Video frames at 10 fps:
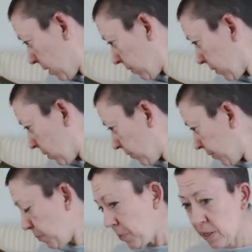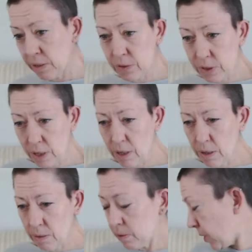I've got a few bits.
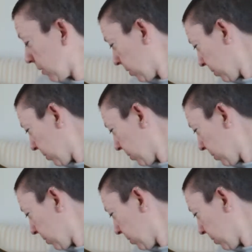So, yeah, I